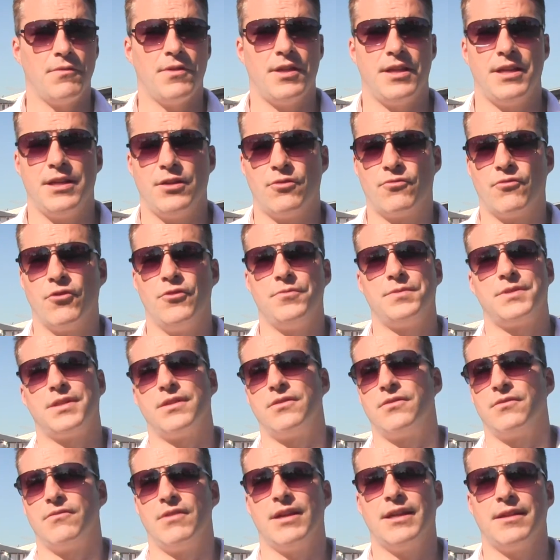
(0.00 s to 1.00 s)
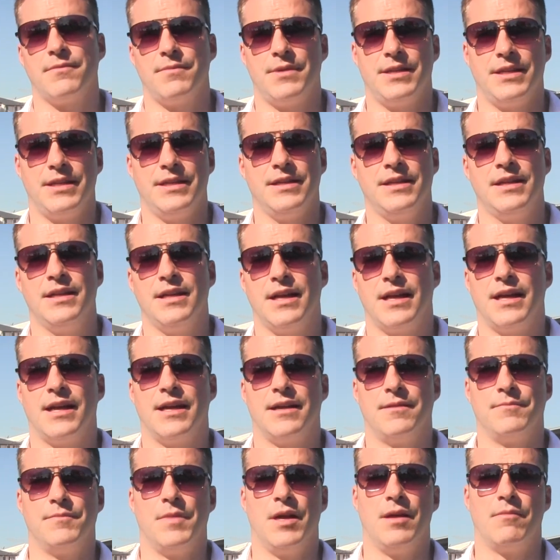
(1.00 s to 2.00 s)
with any groups that are recommending
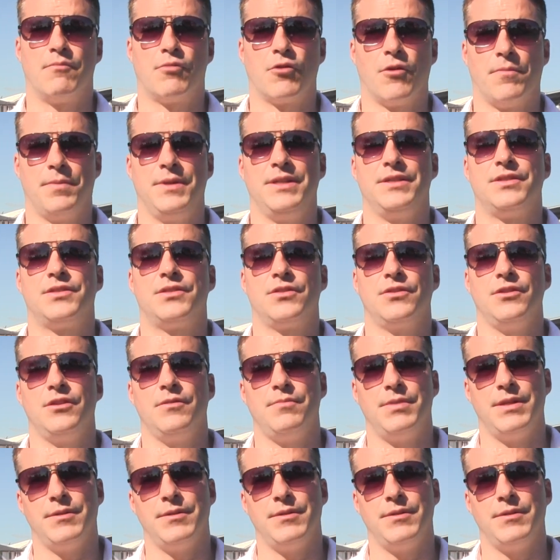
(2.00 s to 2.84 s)
properties to you,